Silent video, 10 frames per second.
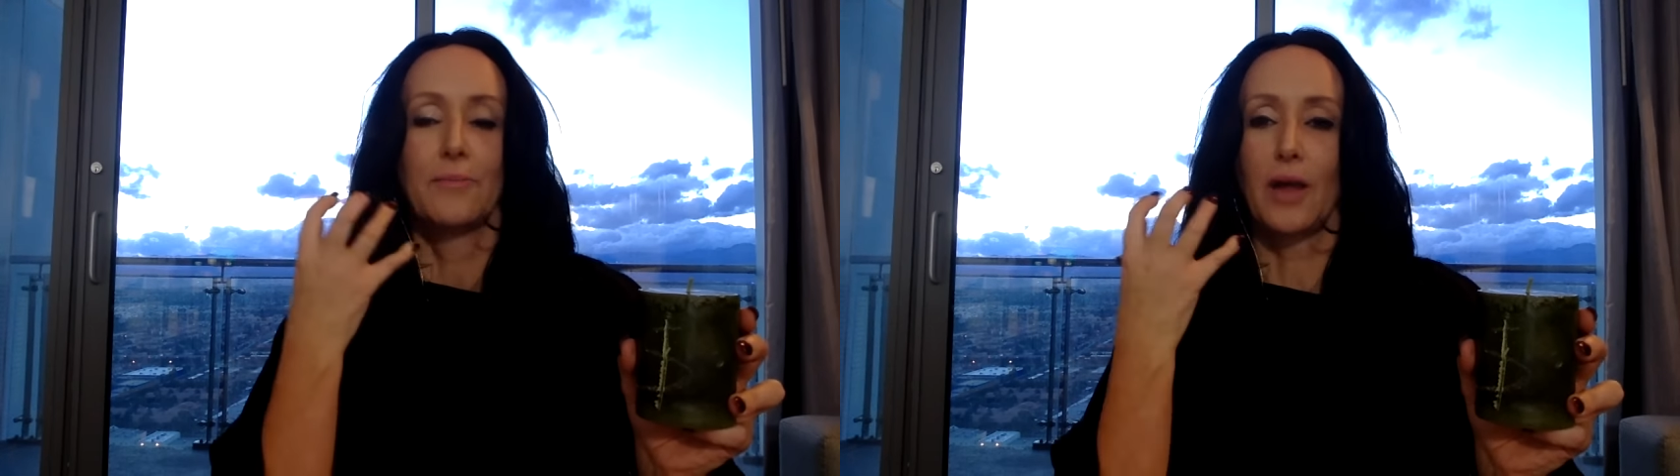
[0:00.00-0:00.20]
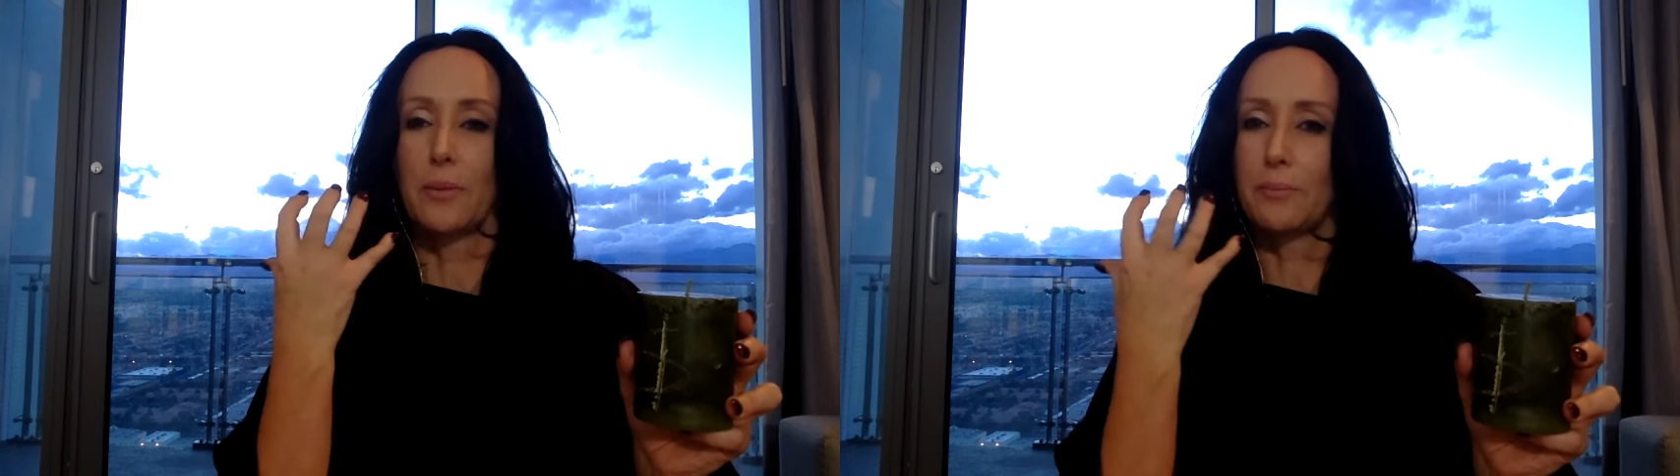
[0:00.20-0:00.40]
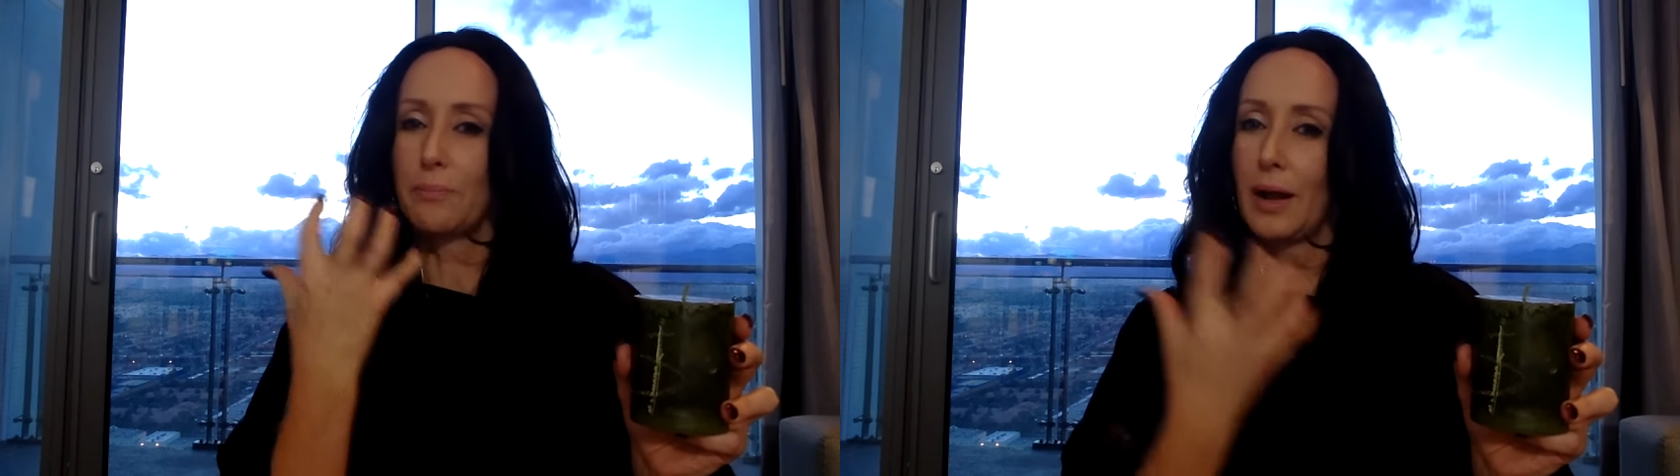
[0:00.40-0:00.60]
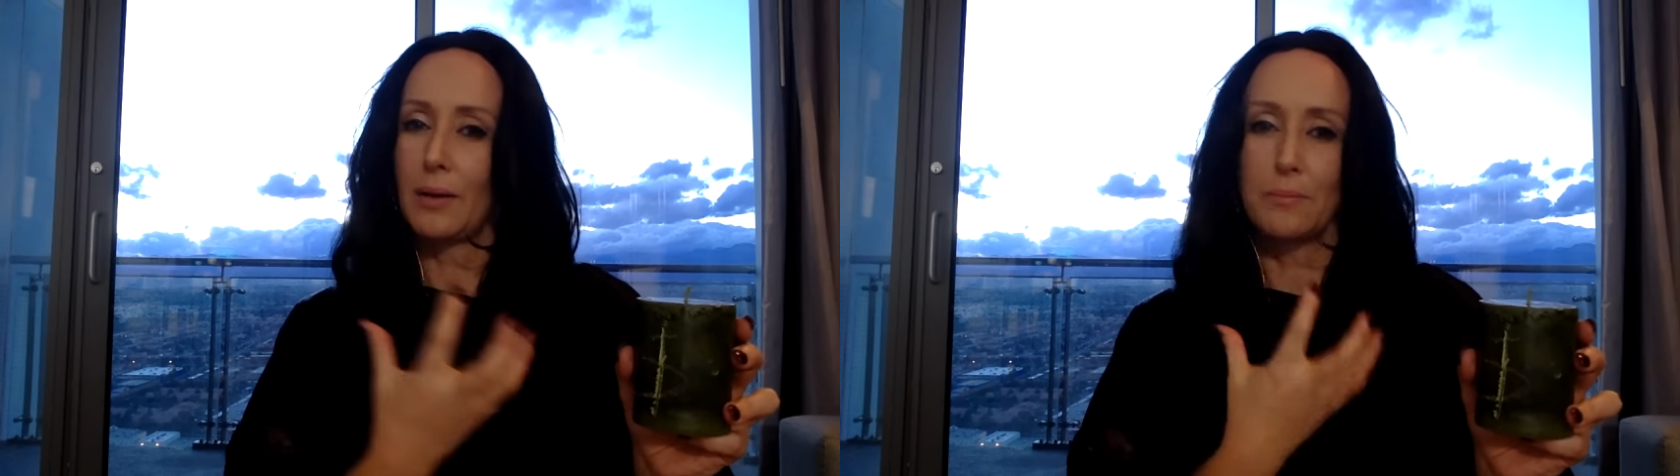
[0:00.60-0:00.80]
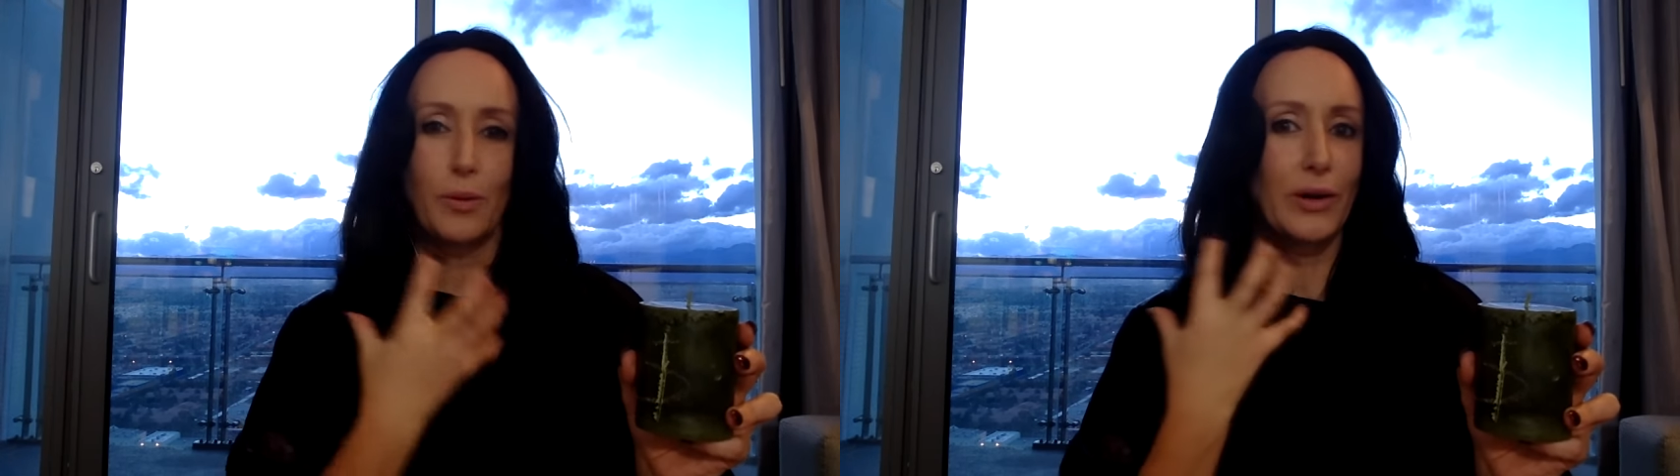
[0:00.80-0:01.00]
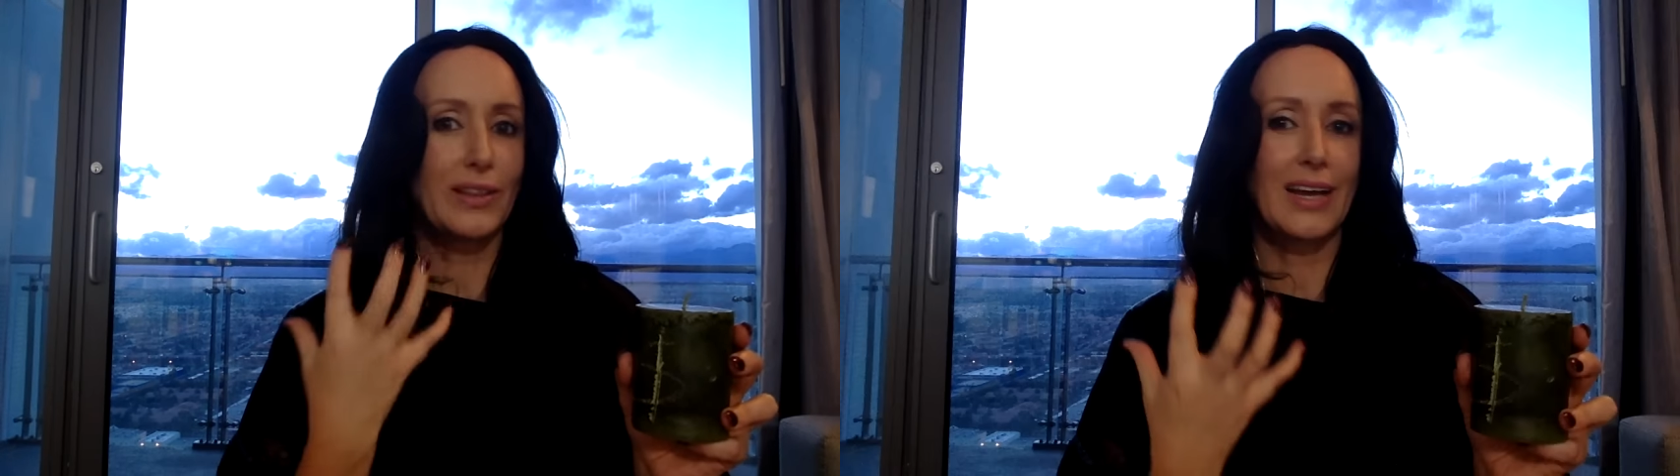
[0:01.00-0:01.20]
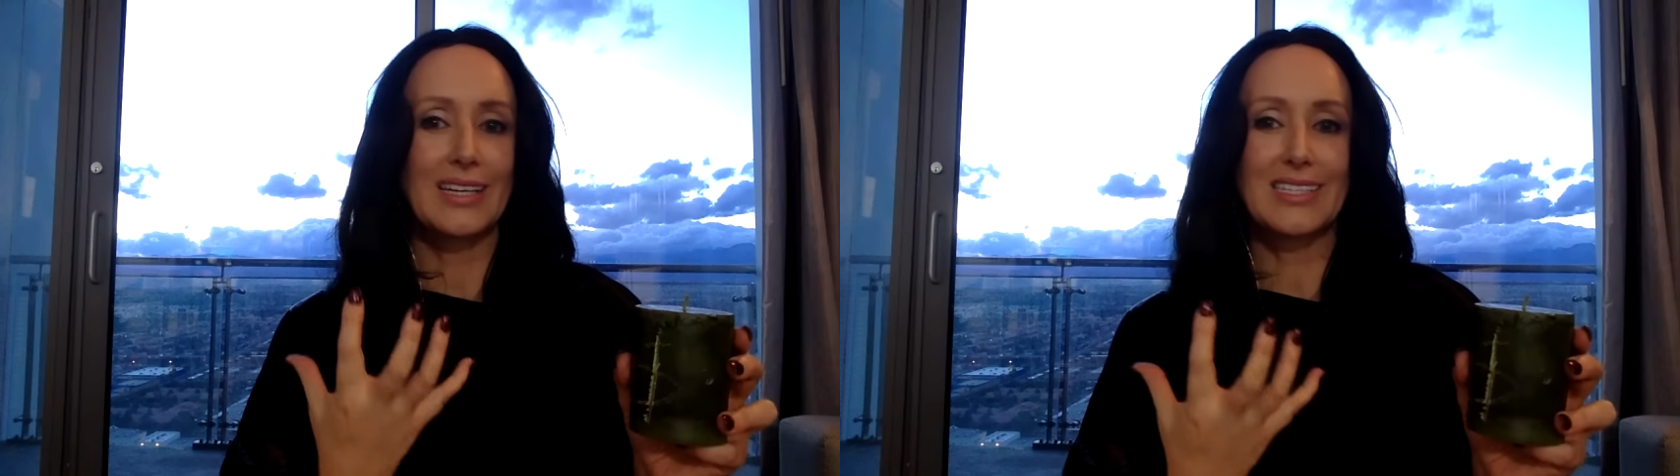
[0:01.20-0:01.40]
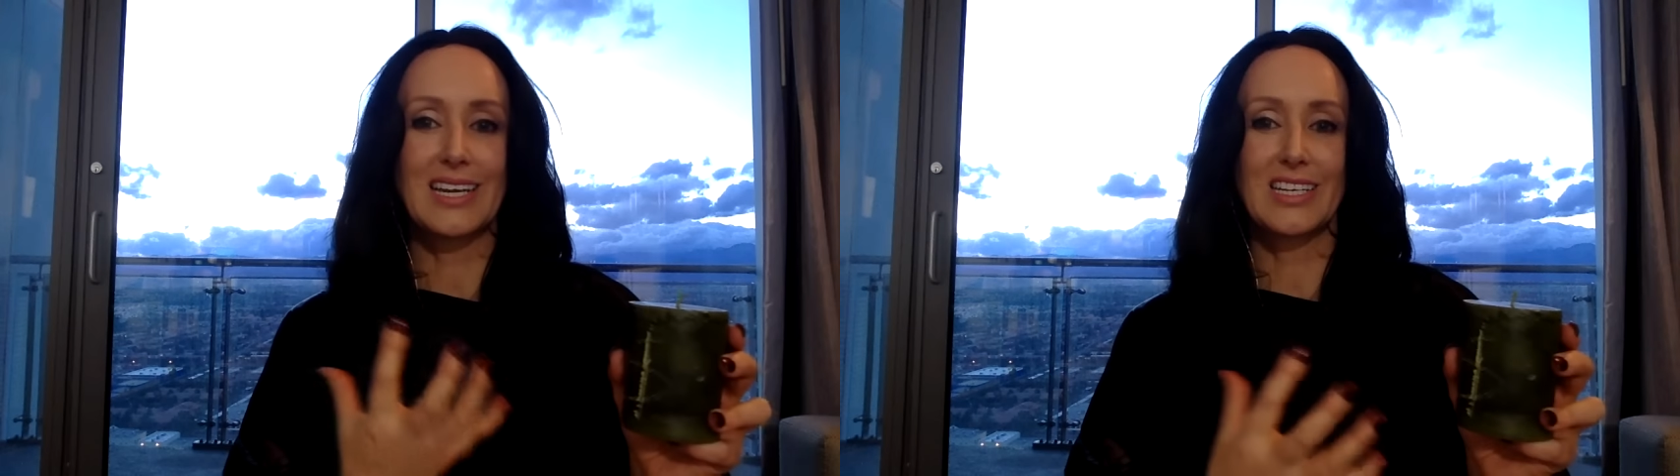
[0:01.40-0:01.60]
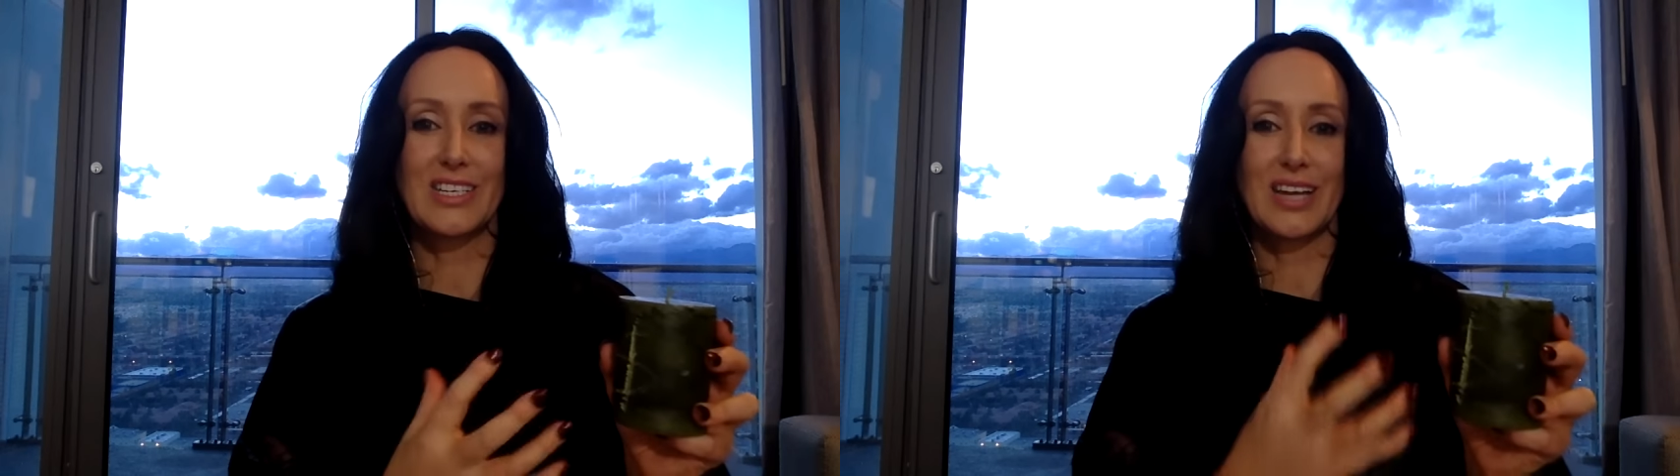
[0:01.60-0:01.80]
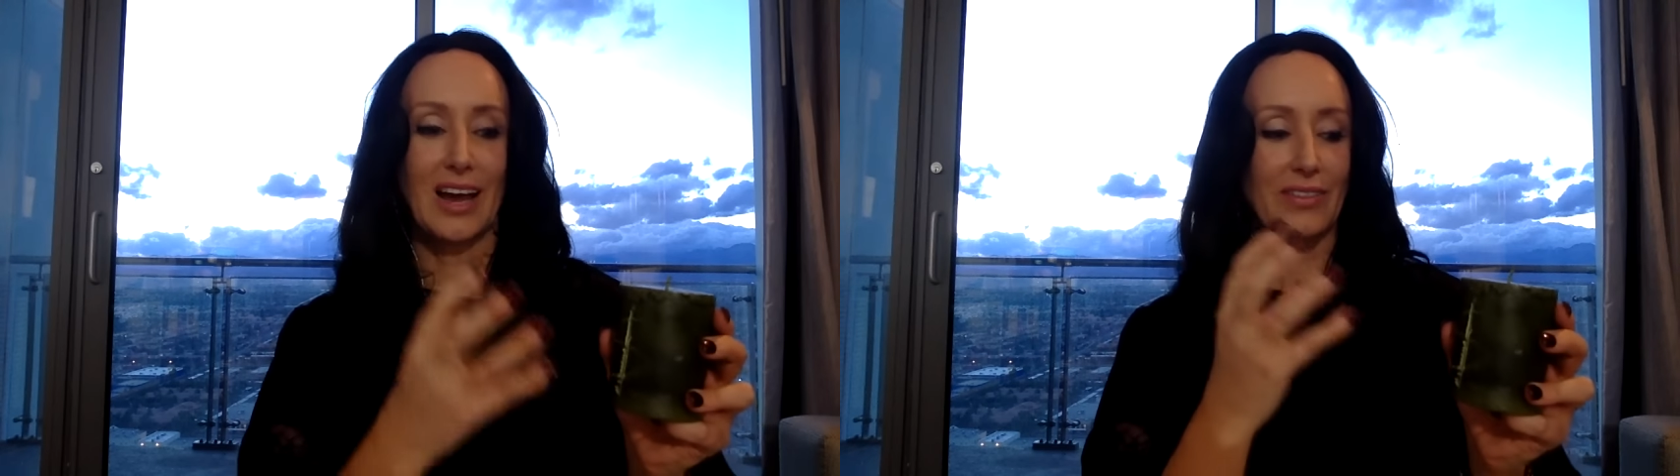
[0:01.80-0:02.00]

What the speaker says: I'm putting that intention out